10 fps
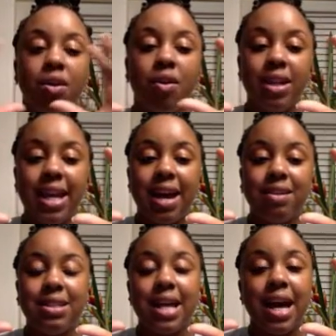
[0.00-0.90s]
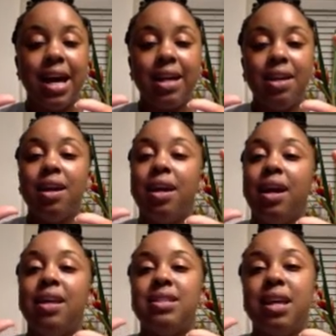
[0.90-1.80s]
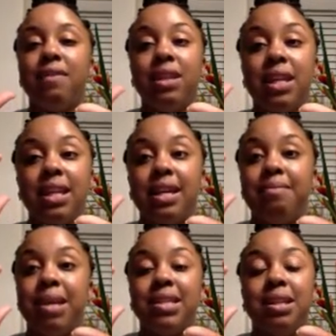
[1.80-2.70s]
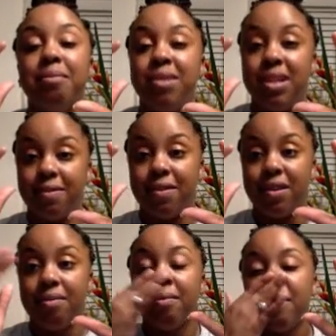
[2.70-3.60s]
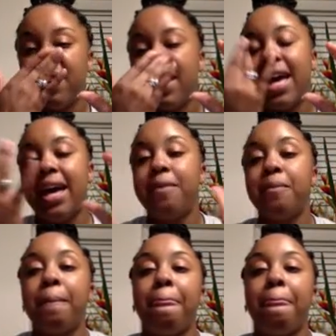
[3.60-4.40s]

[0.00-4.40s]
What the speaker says: On the outside, it's everything that makes them different, okay?